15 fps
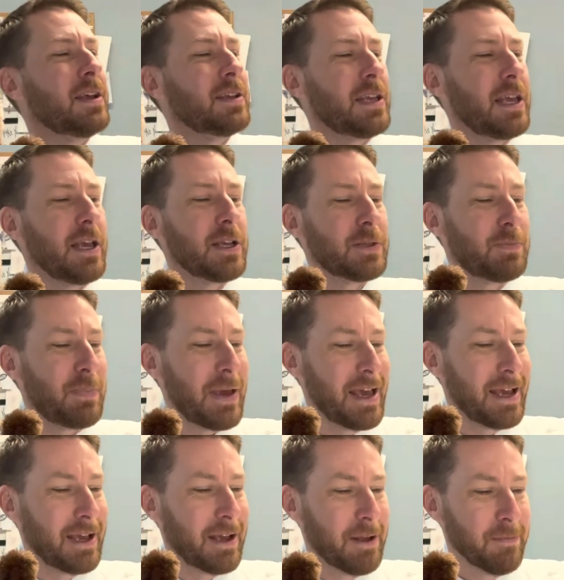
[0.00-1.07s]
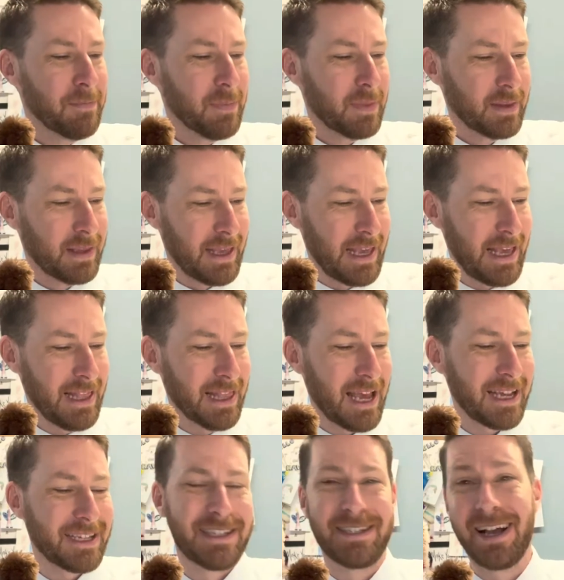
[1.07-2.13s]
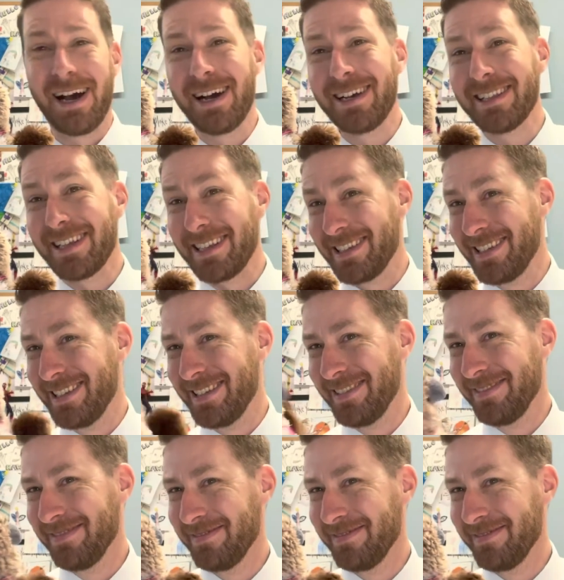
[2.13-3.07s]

He is big. He likes Douglas.